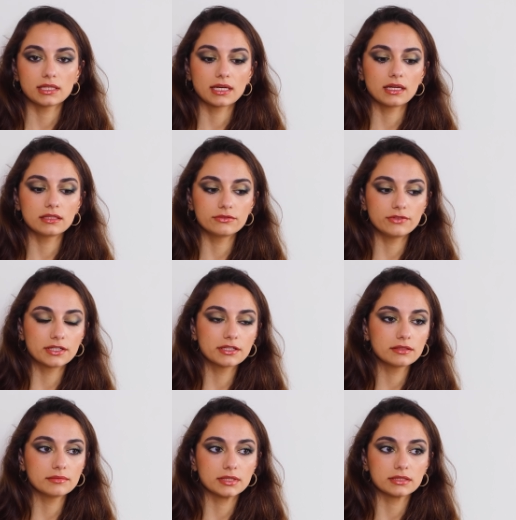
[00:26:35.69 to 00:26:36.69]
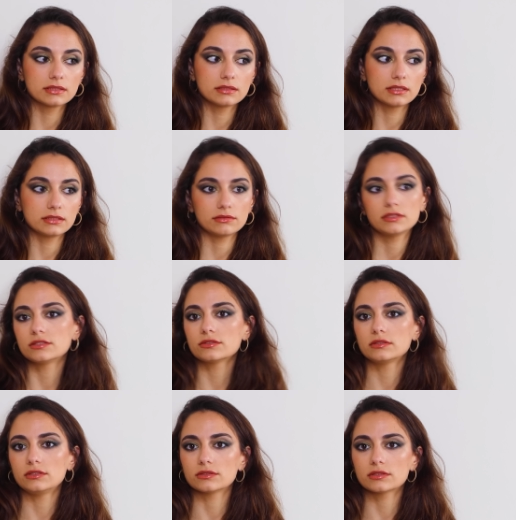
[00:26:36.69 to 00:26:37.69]
The kind of arguments that you need
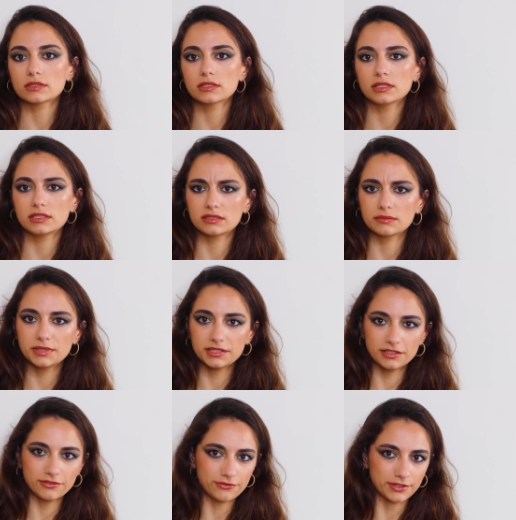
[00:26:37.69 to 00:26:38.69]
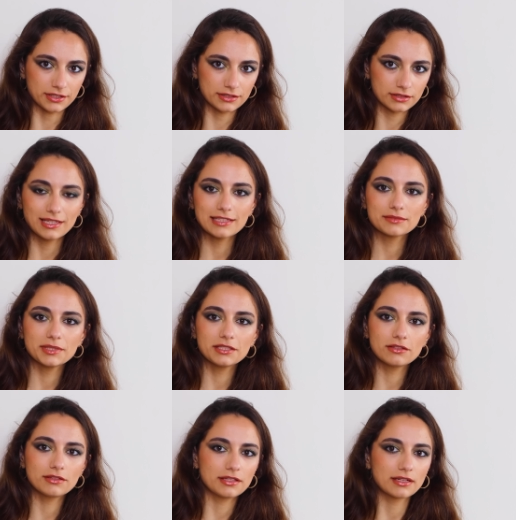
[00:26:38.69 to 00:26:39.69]
to use are a little bit different. Let me
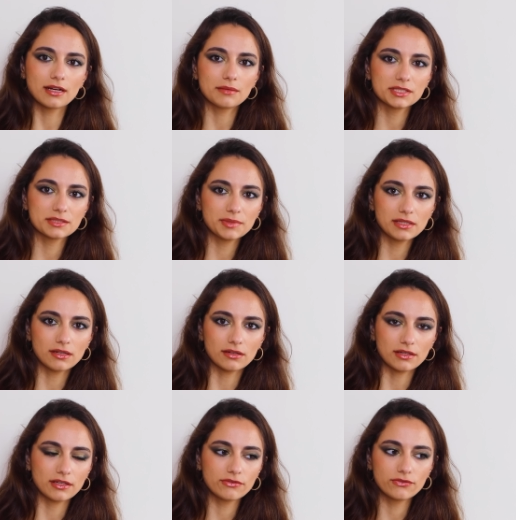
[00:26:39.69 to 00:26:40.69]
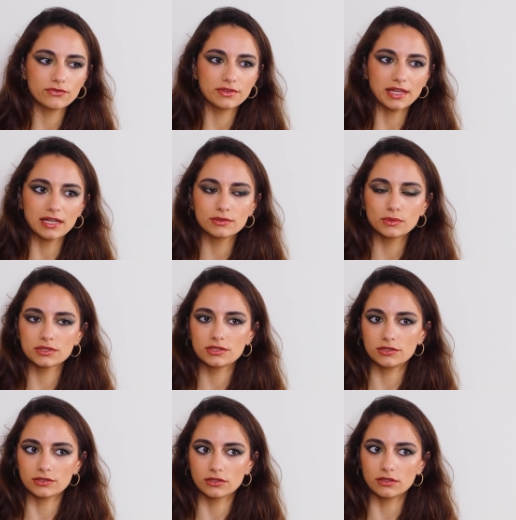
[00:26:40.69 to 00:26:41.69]
know in the comments below if that
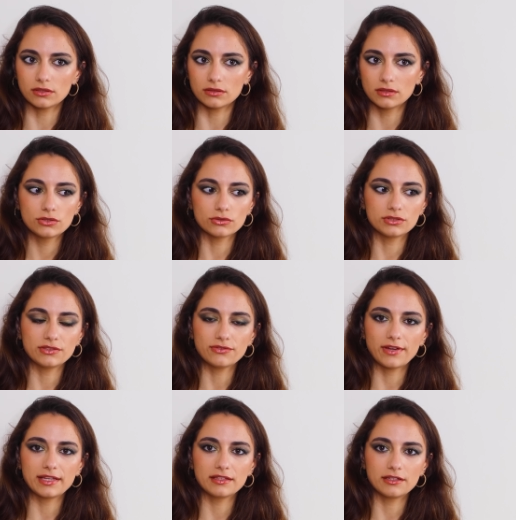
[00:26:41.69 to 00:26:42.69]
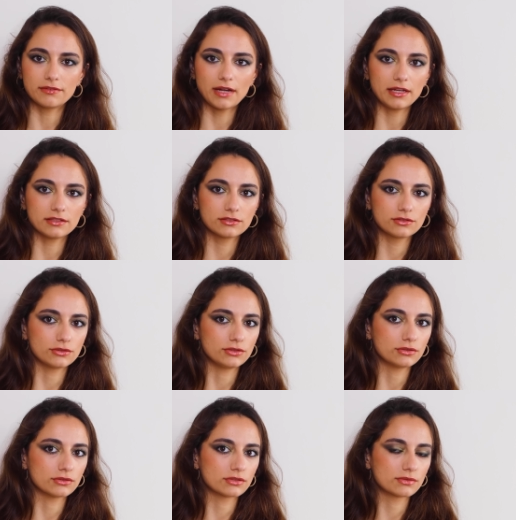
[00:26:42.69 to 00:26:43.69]
was your goal, to defend the right to
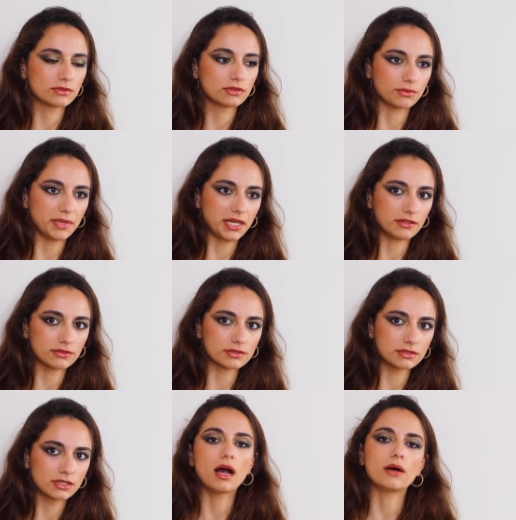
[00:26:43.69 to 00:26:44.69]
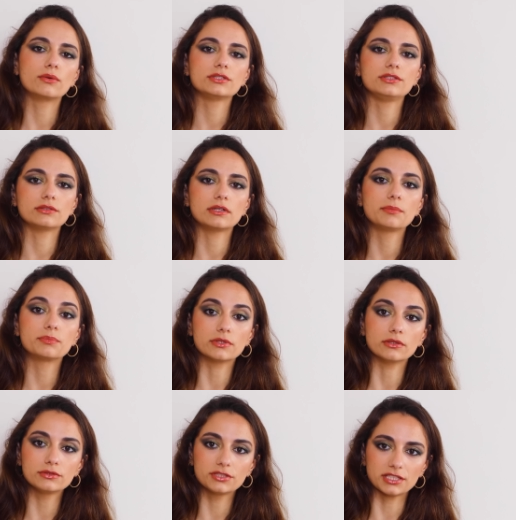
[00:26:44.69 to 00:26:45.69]
use tomatoes. How would you
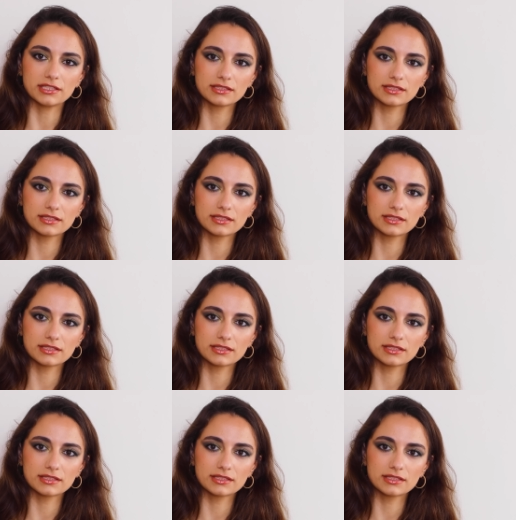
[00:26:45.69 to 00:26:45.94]
approach it?